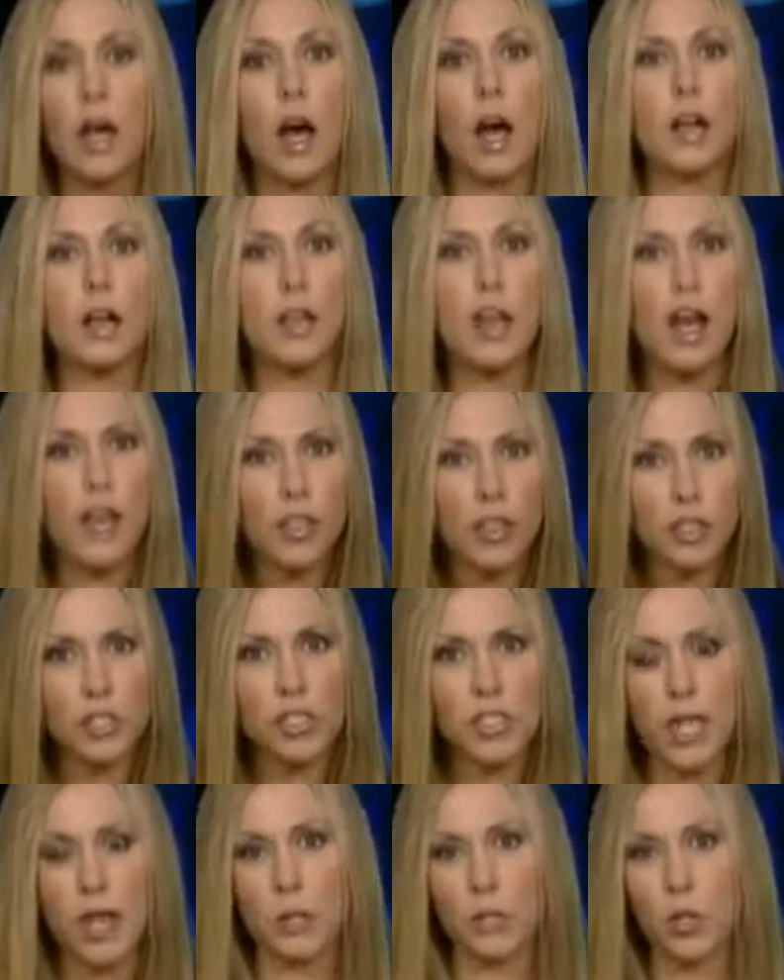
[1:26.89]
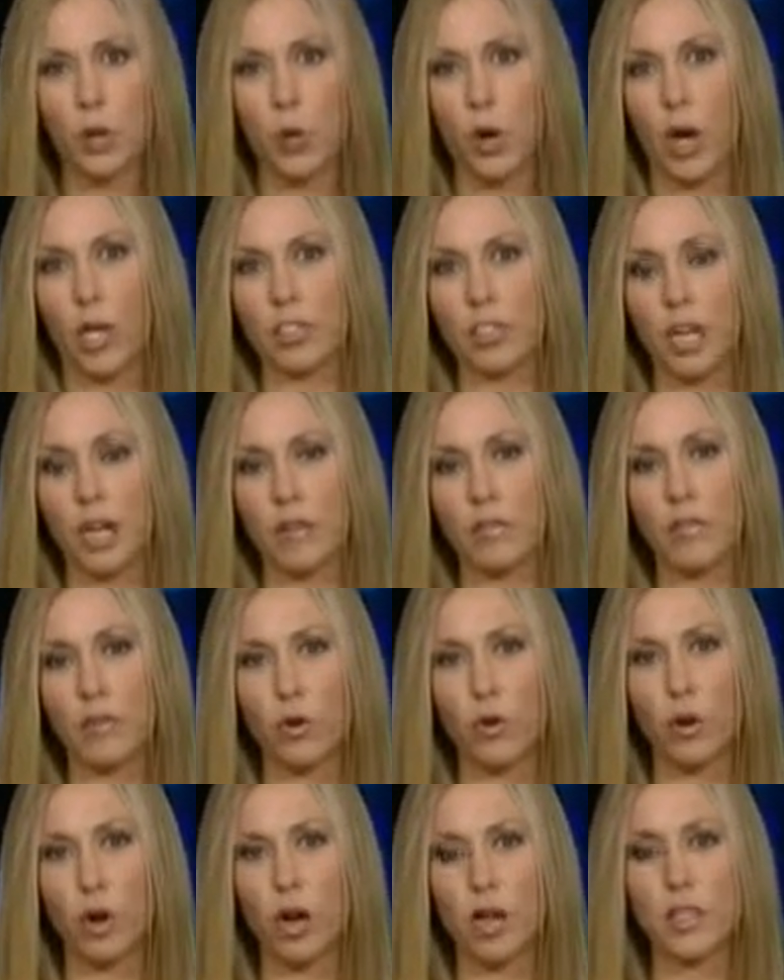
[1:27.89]
Another scam to watch out
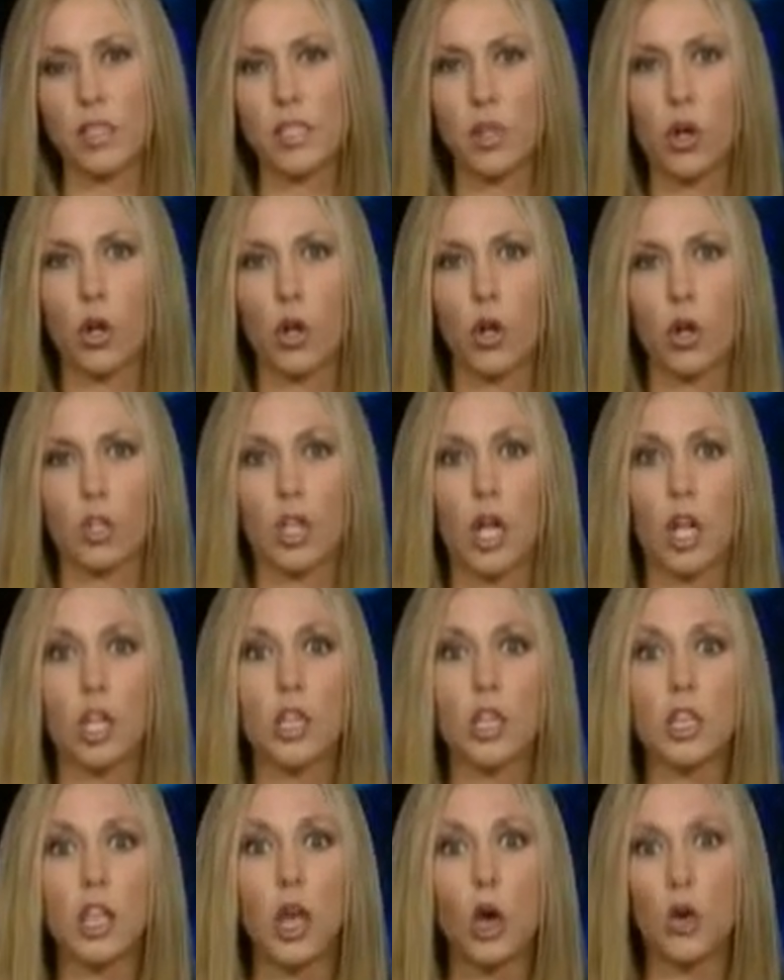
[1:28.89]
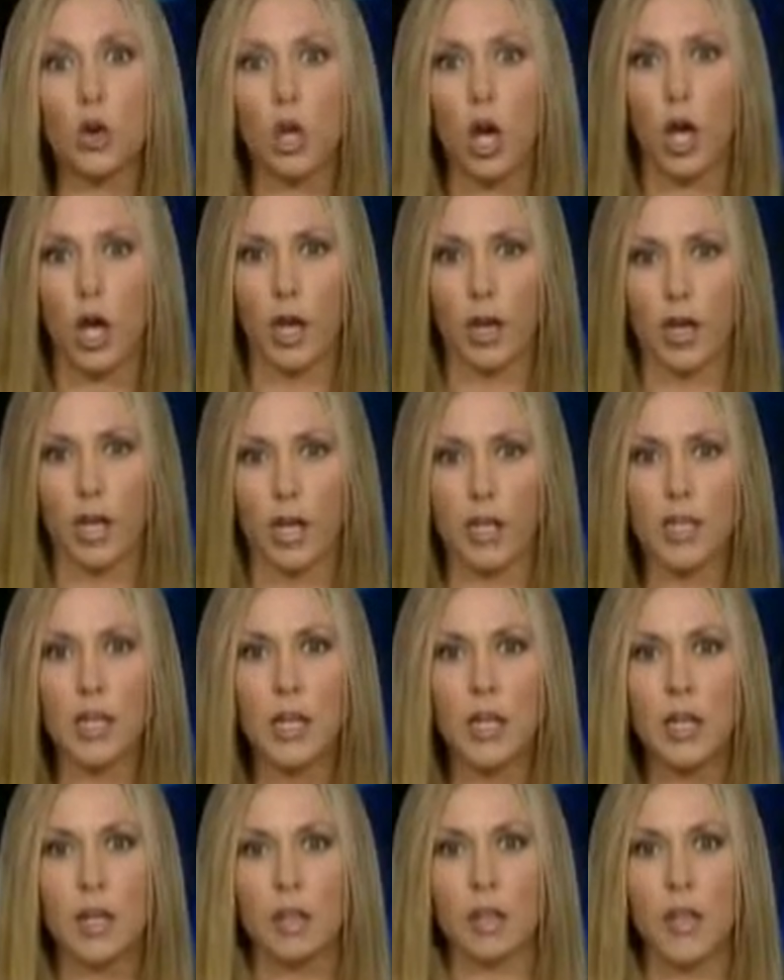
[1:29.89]
for is called a loan audit.
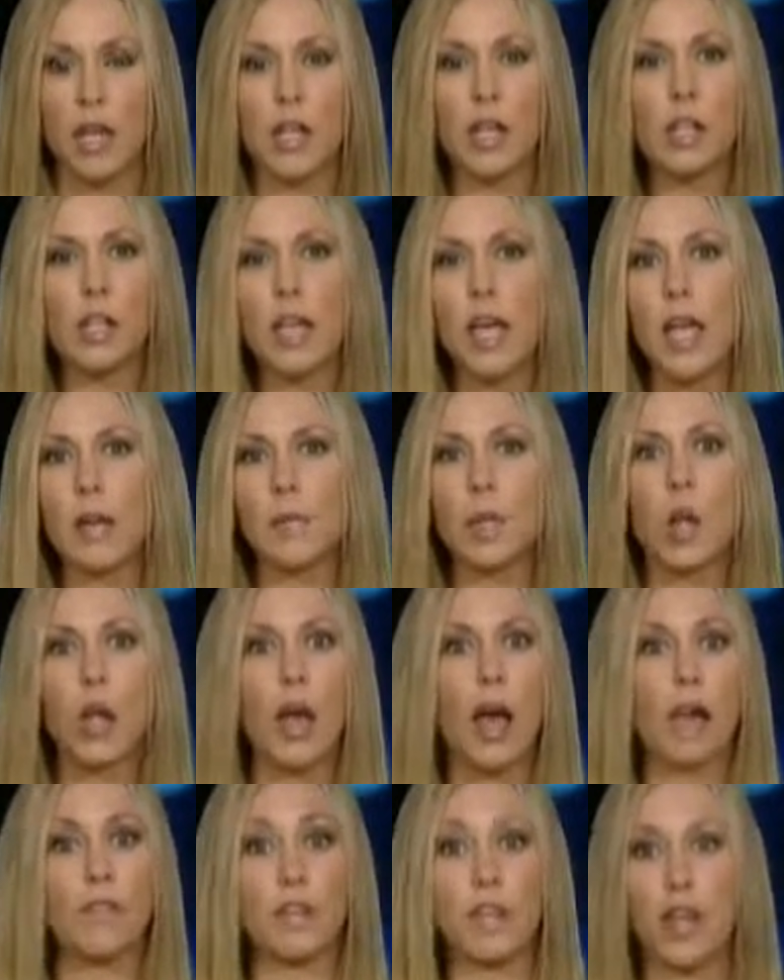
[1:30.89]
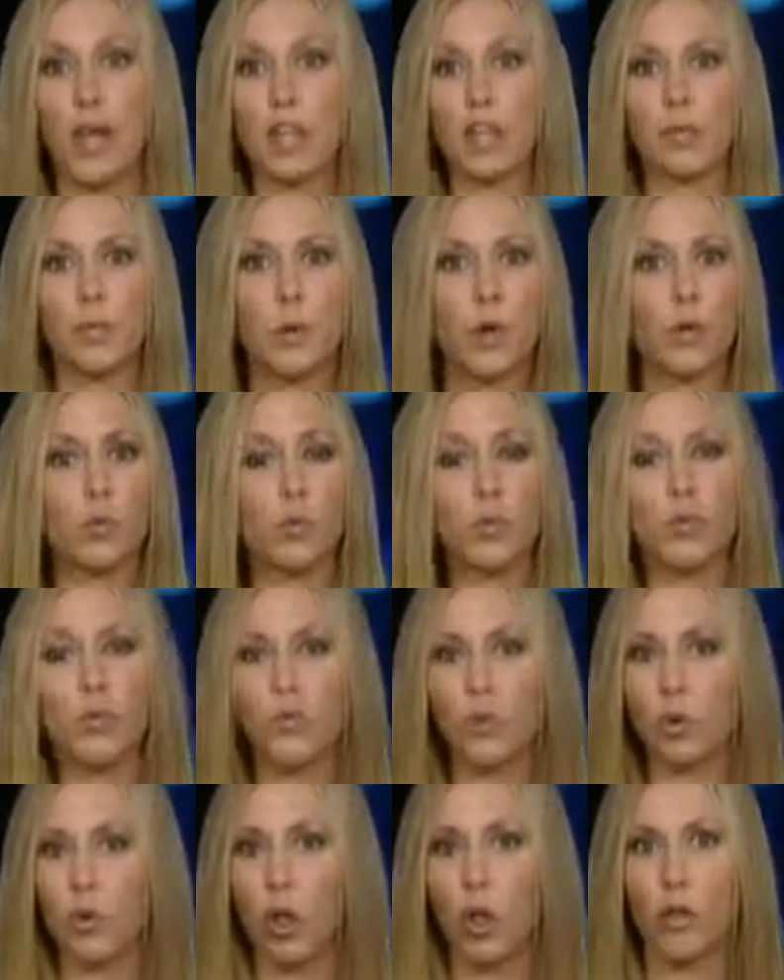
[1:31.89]
They claim they'll have an expert
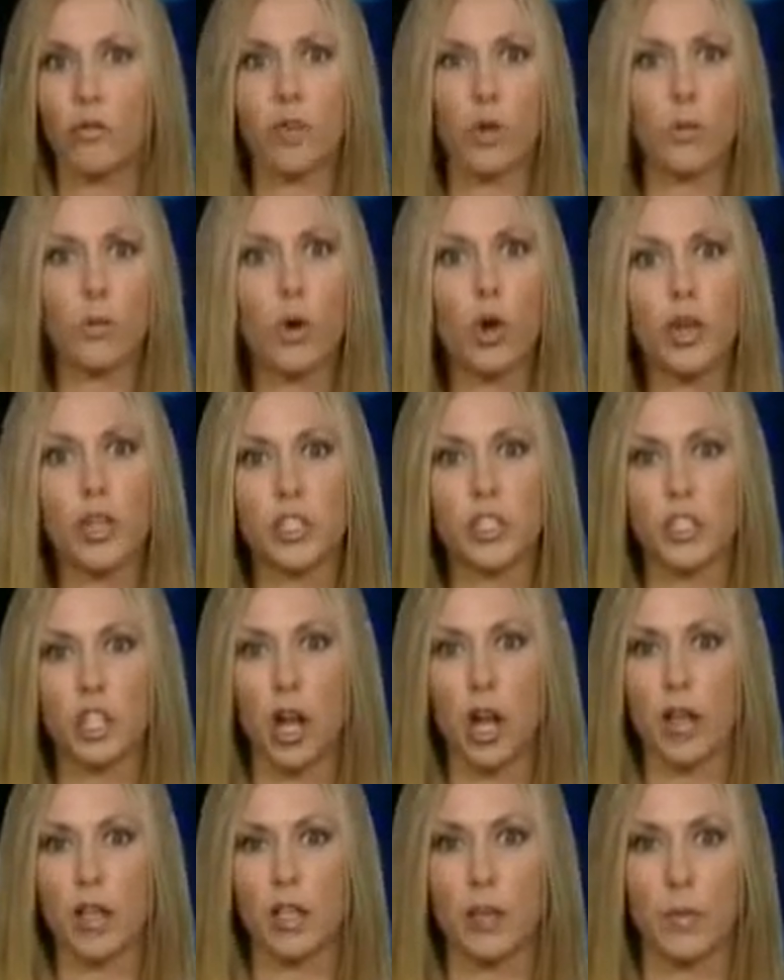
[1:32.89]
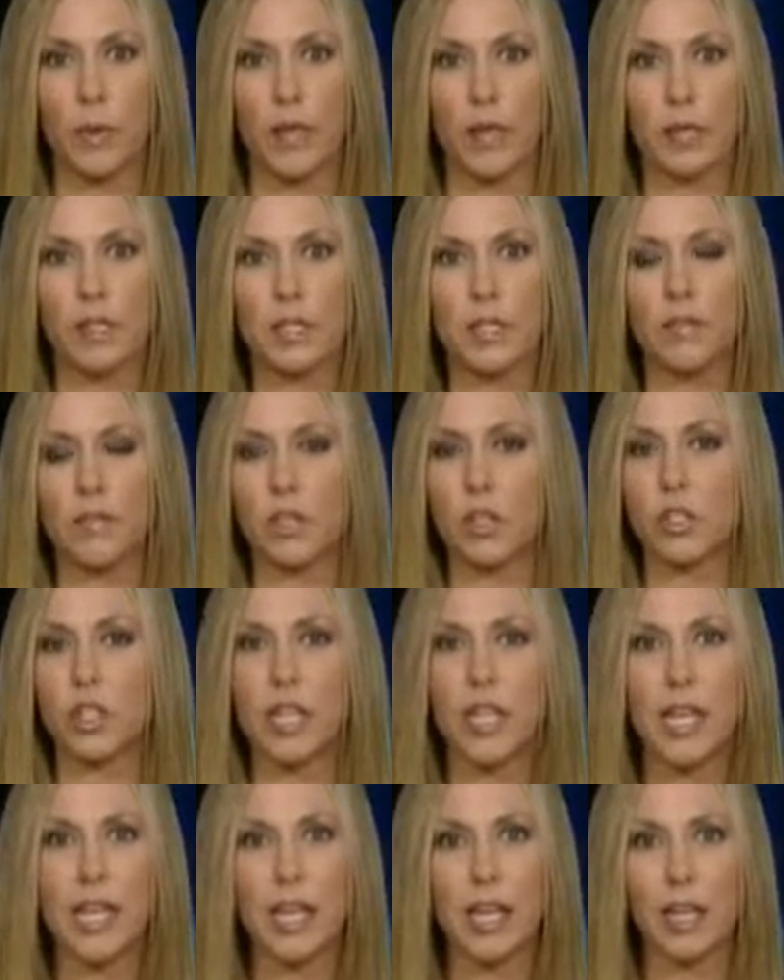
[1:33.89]
review all of your mortgage documents, and if there's
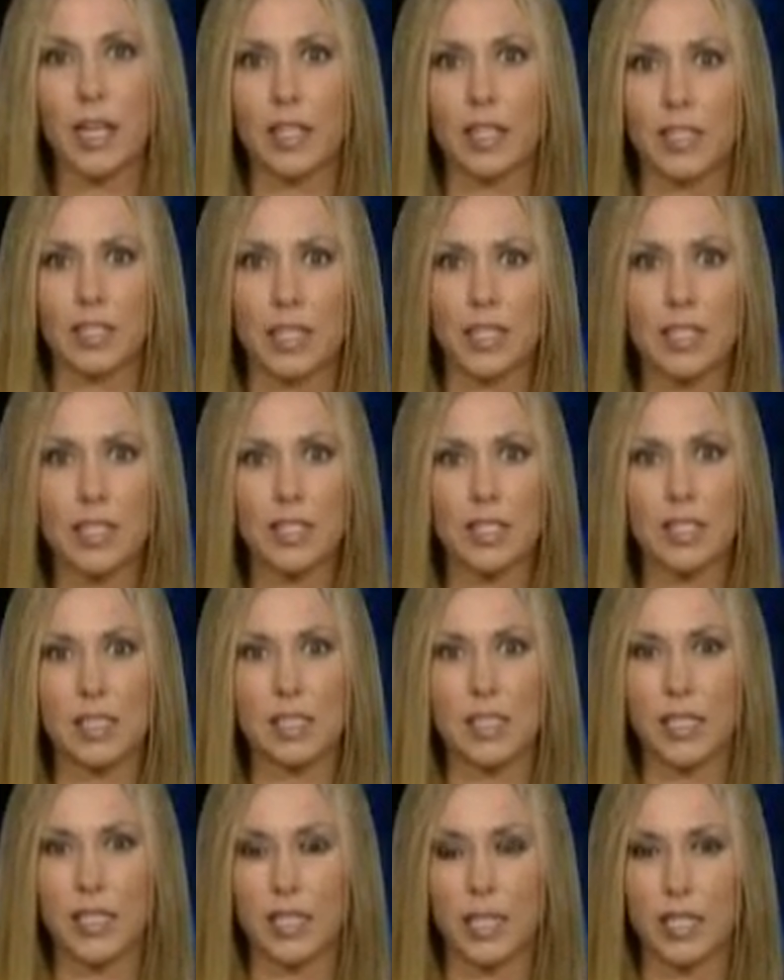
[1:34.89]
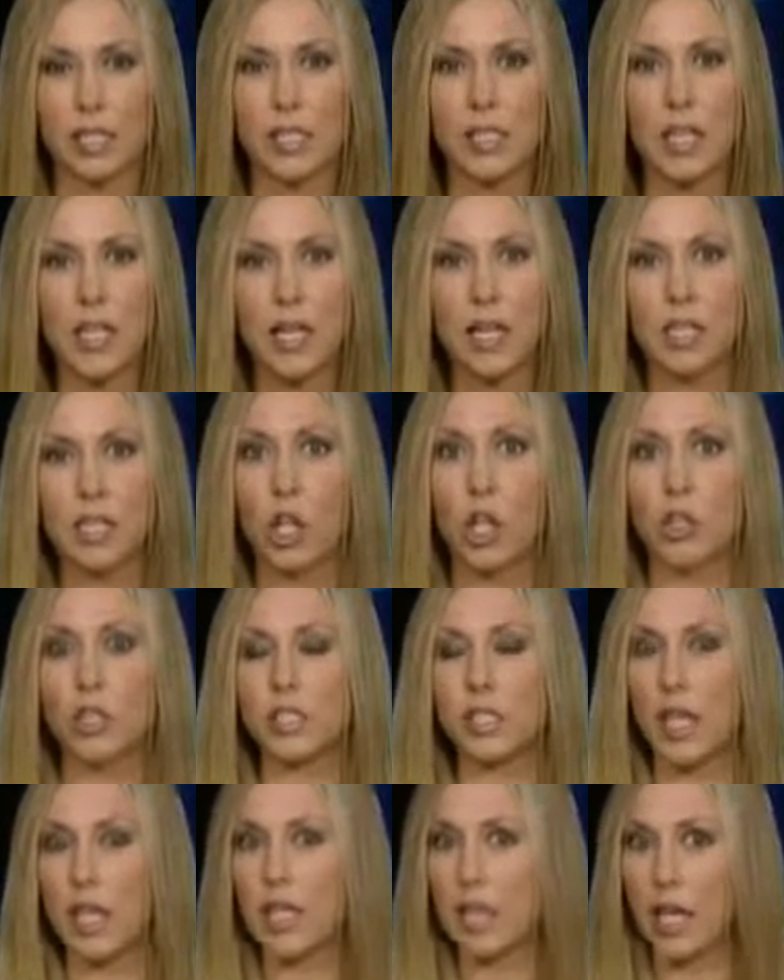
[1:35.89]
any inconsistencies, they'll
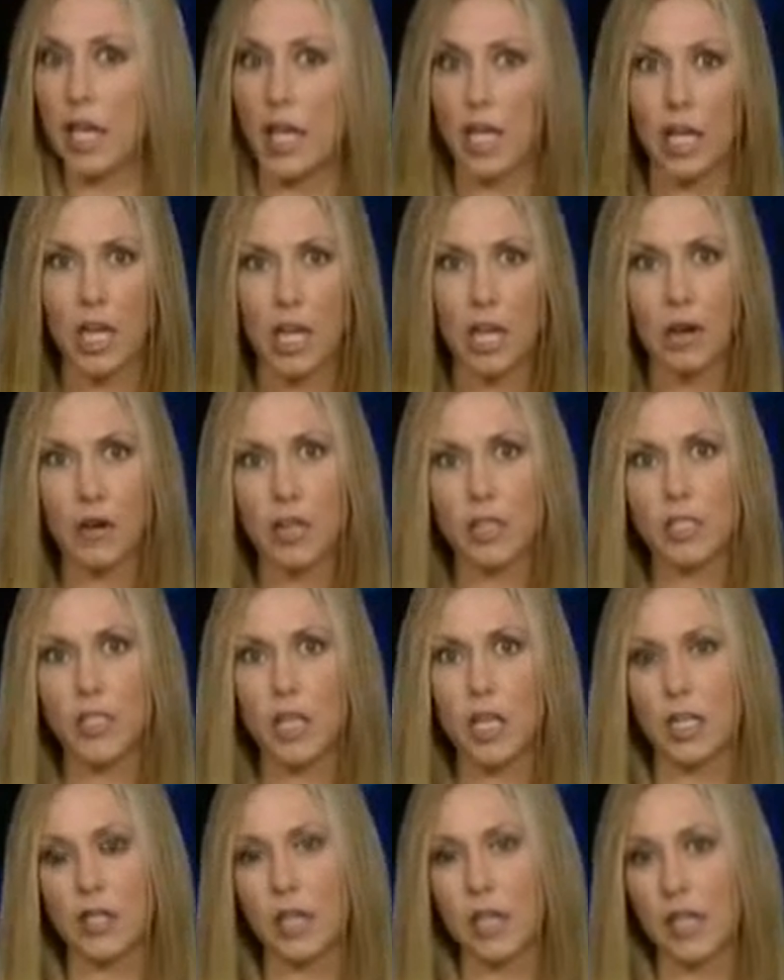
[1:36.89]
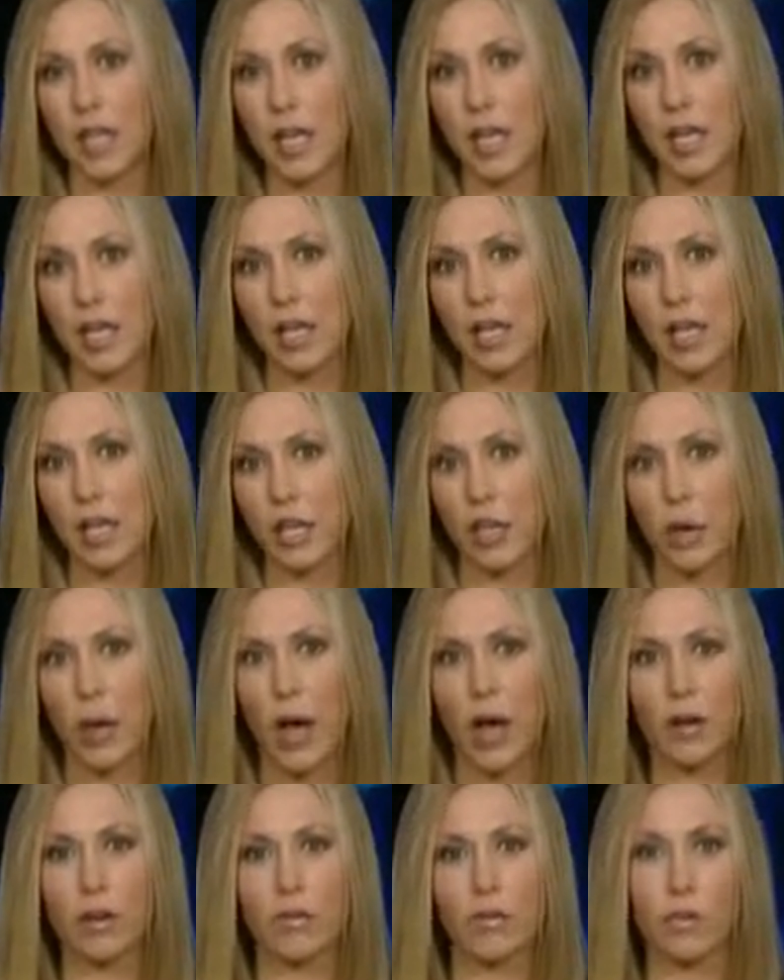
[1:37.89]
say they can guarantee that they can get you
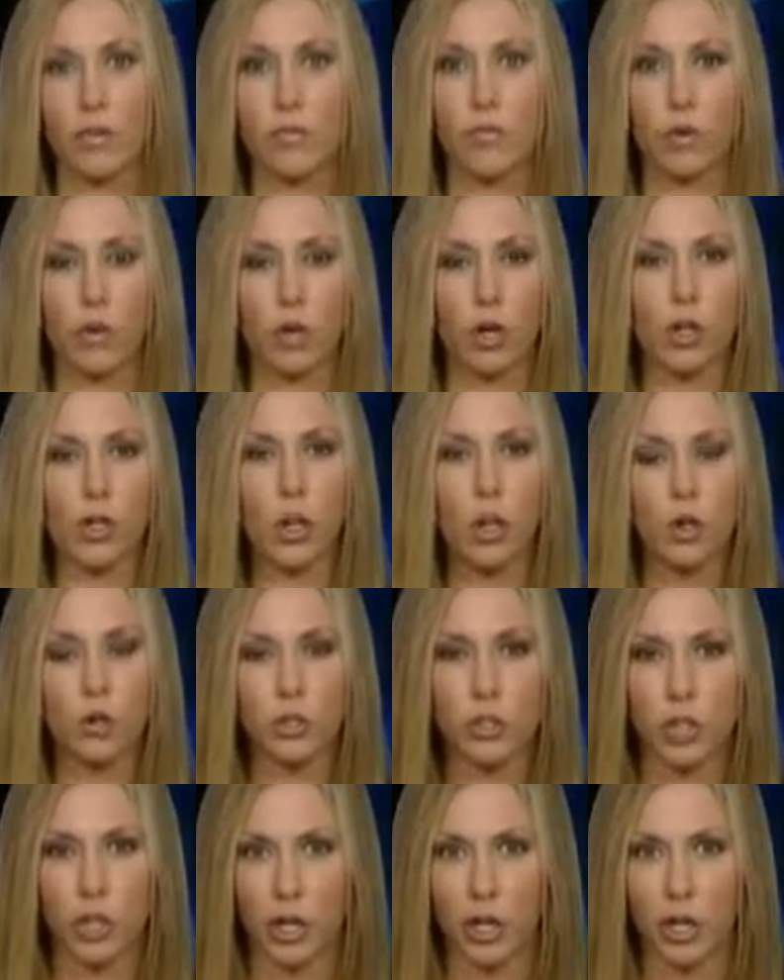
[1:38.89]
out of the huh foreclosure.